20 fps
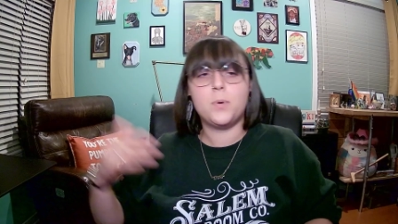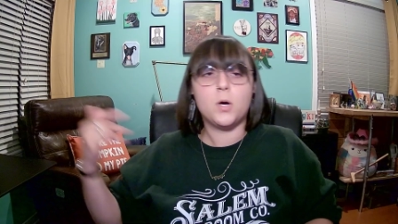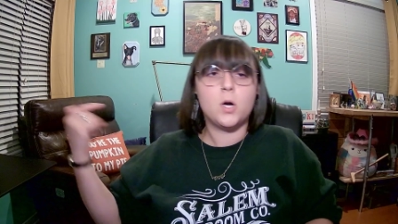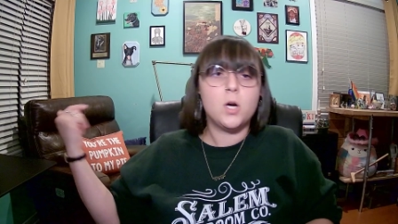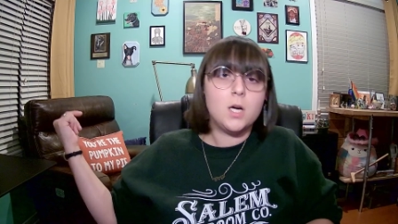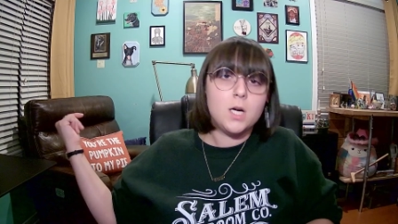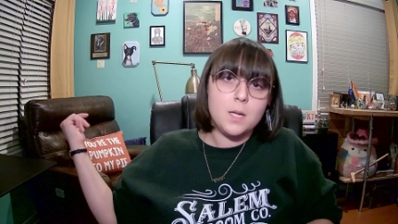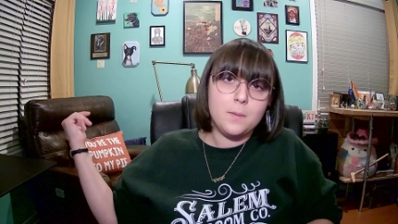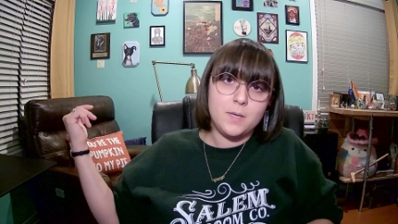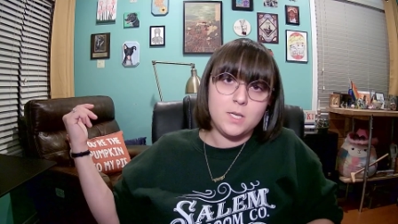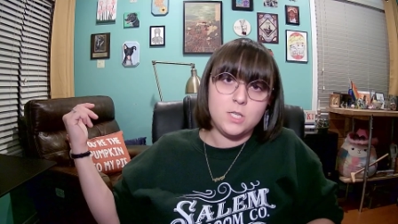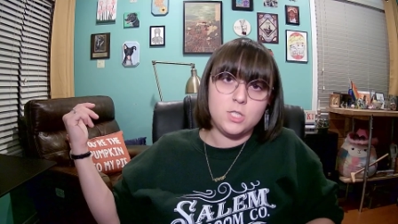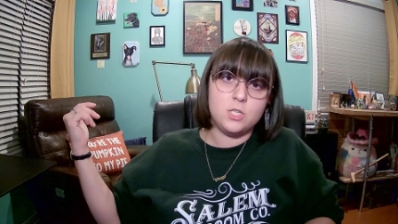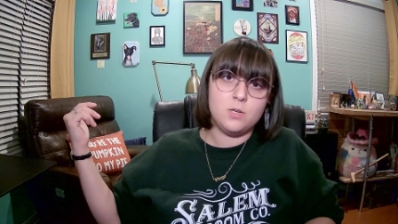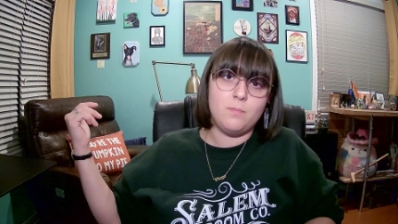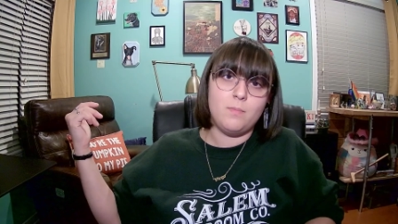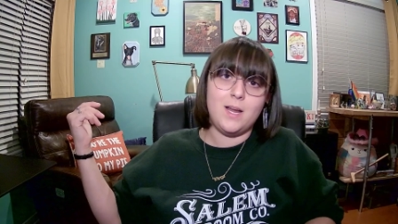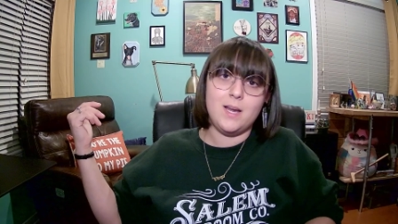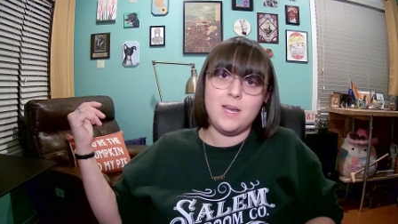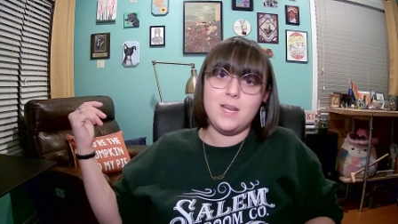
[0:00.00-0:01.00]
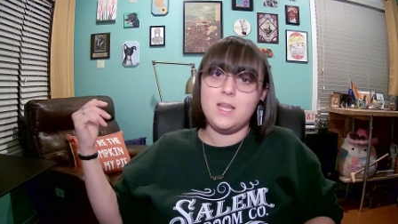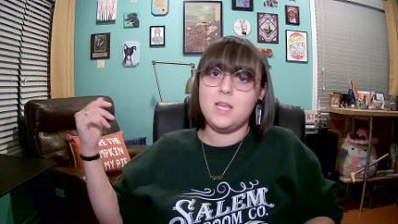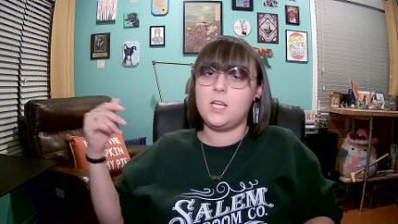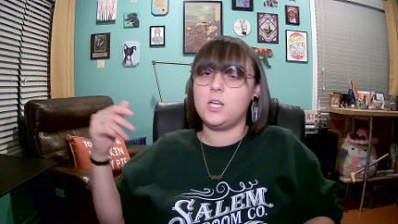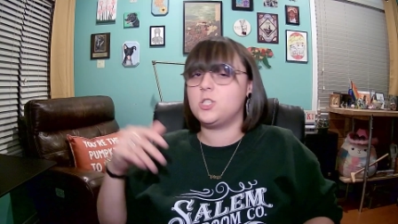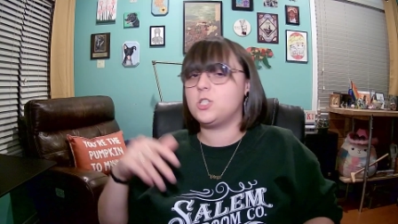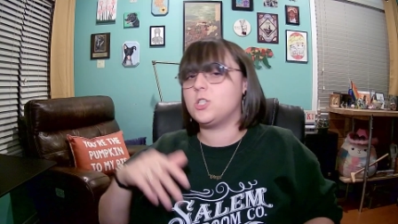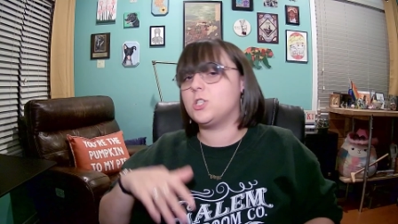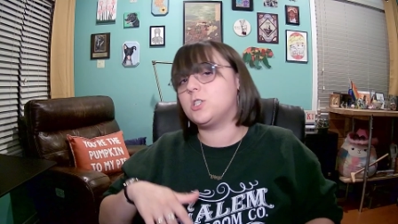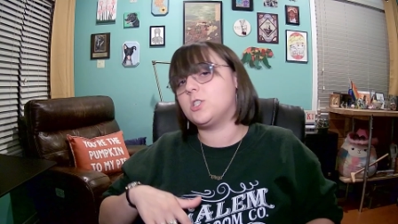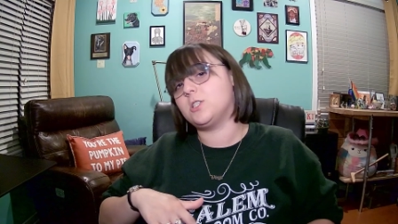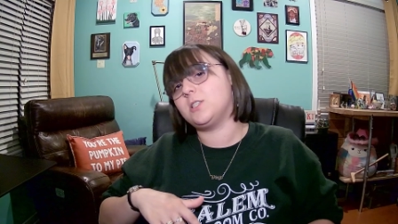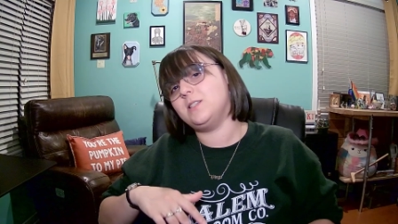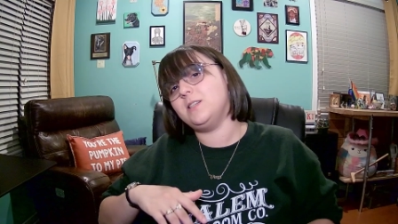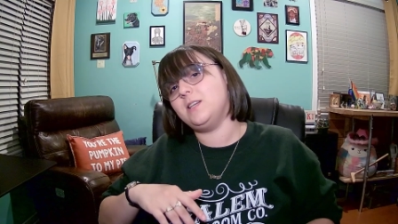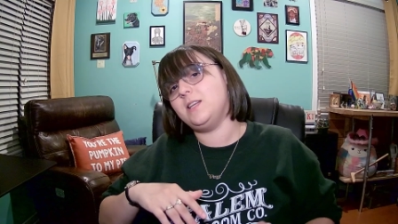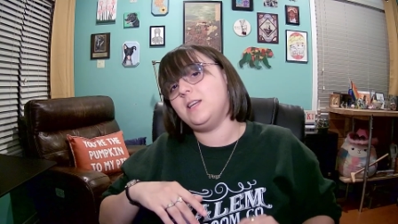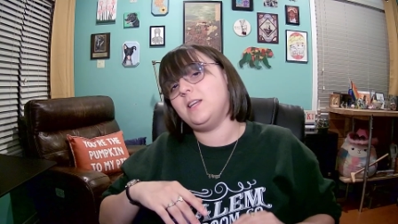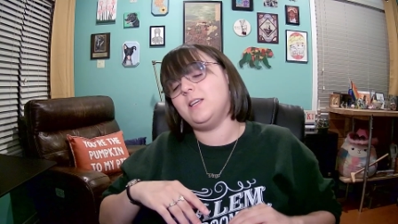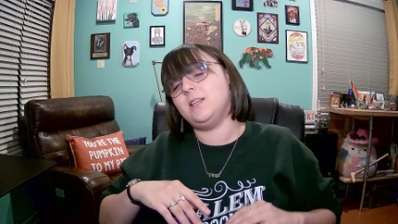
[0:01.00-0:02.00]
burn a bunch of money because you're just
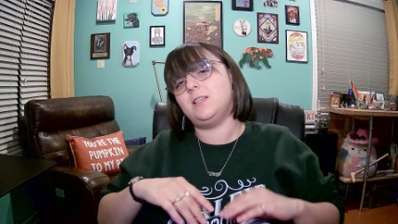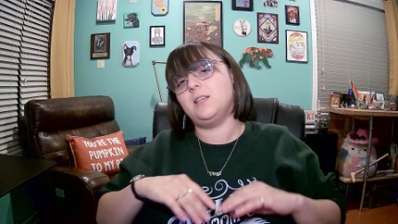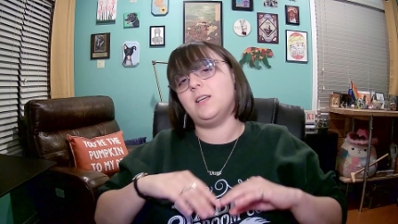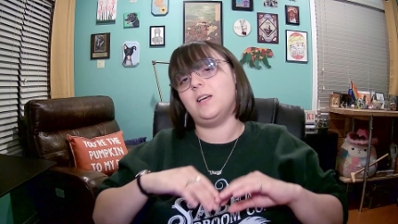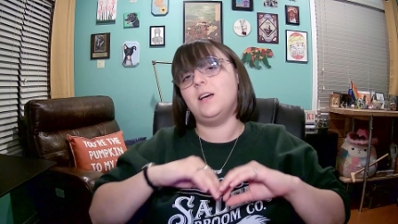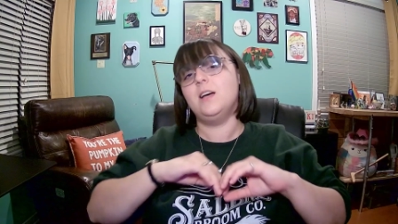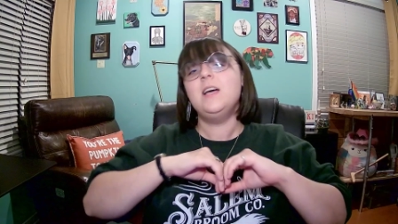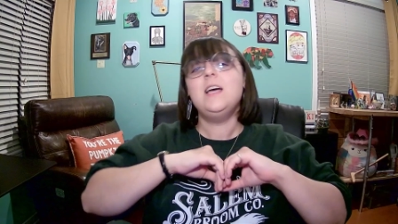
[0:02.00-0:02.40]
needing to